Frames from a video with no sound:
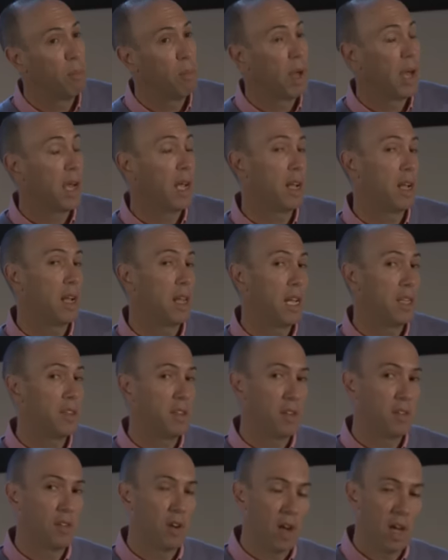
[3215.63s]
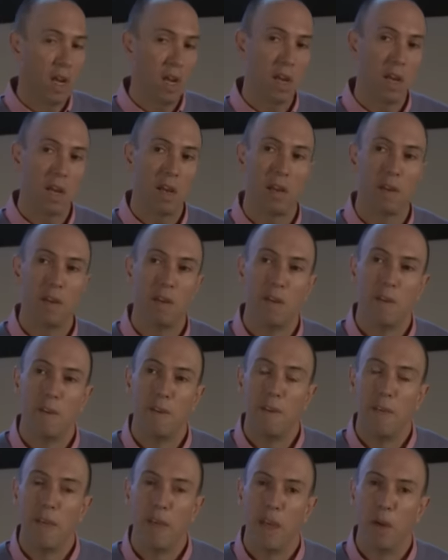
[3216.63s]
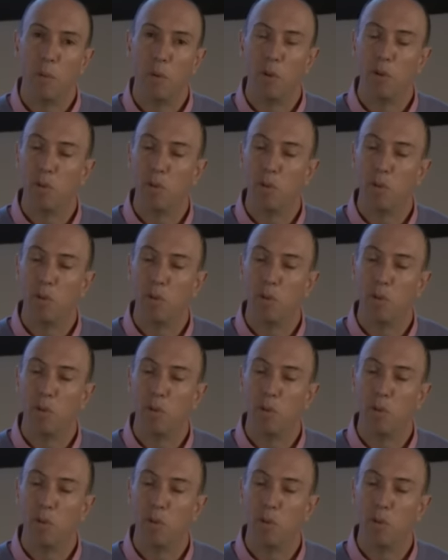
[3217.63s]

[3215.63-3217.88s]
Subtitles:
pain, classic sciatica, and we